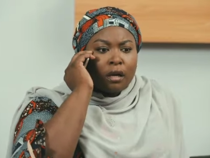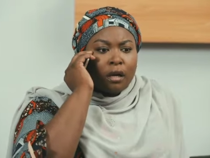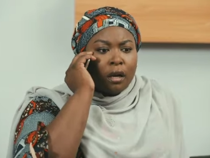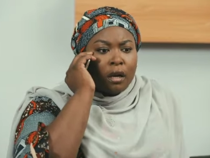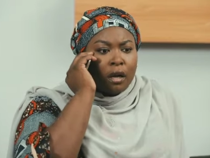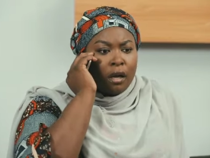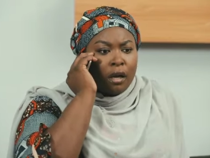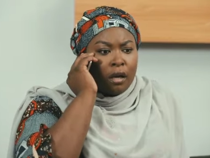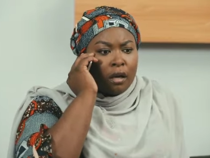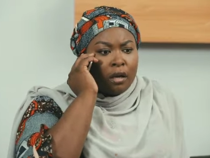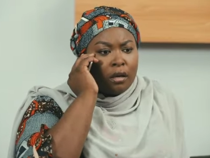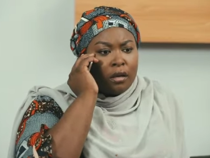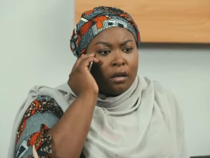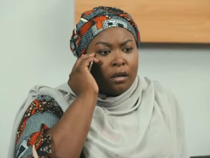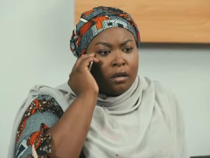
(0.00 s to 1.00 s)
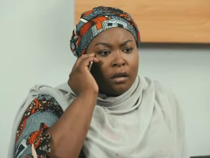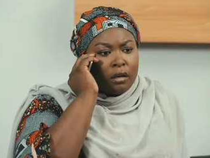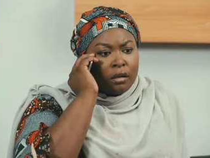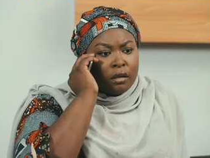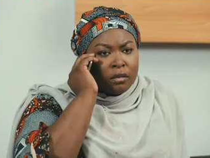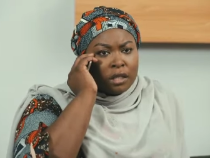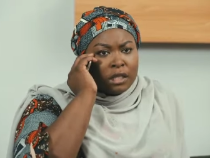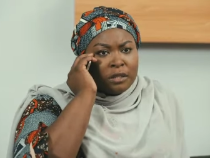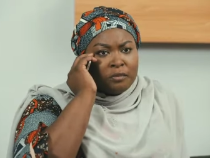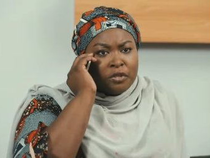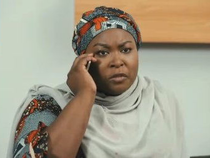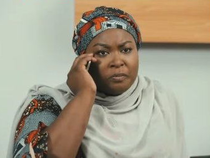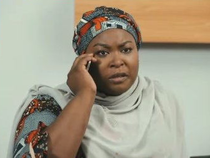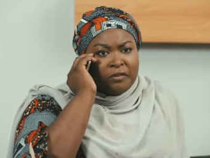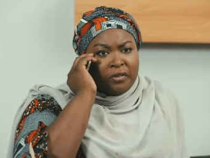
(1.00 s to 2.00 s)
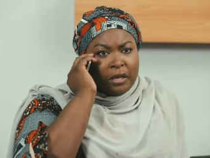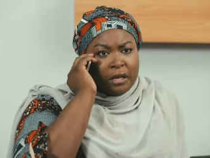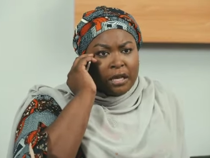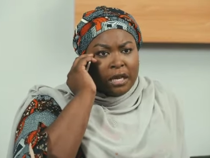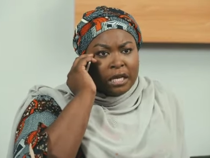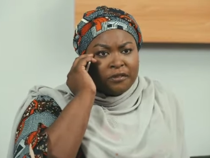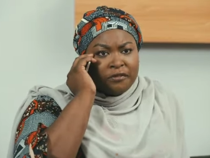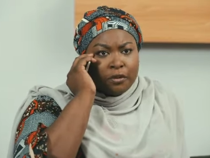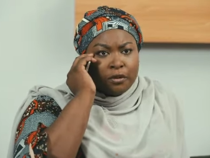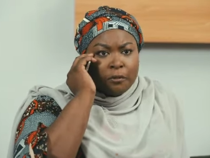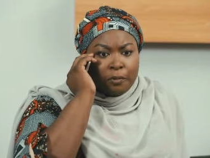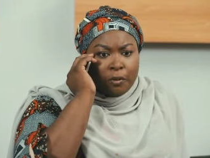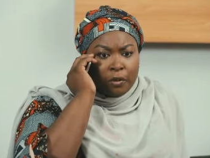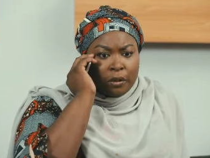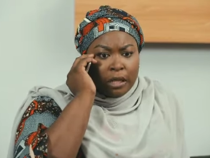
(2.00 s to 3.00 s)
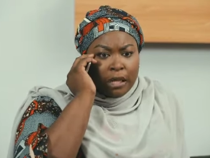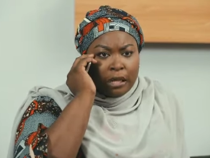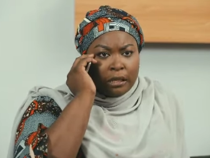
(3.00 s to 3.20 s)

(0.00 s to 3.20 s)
Oh, that must be very harsh for the poor girl.